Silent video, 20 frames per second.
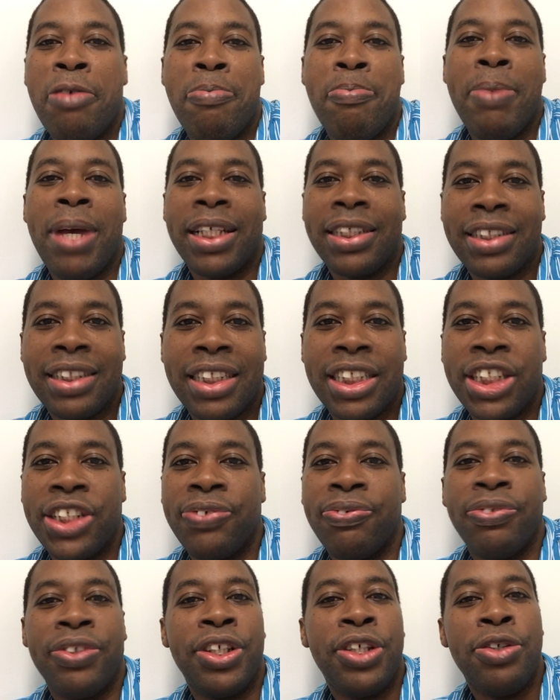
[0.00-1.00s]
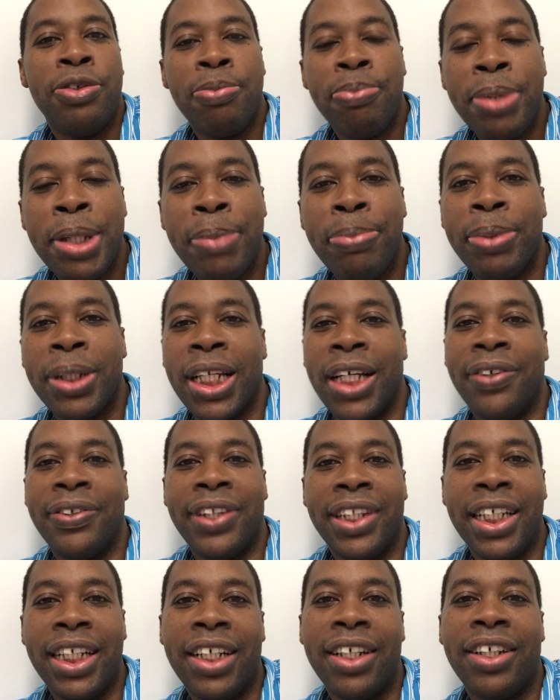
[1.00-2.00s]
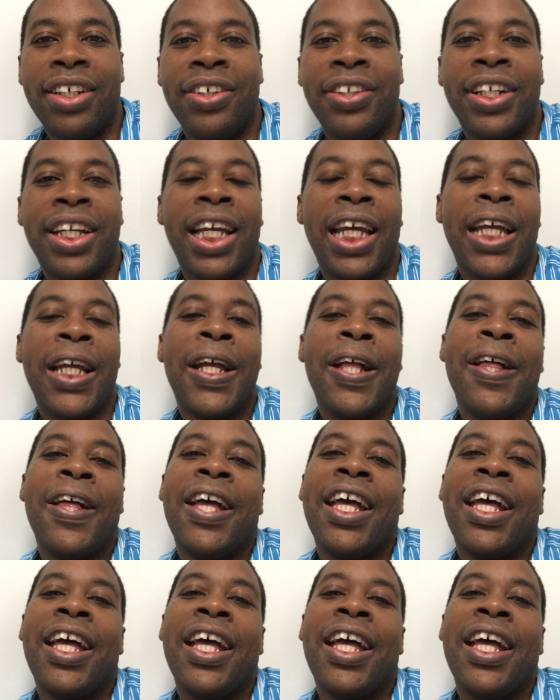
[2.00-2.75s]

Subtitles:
message for you people out there, okay?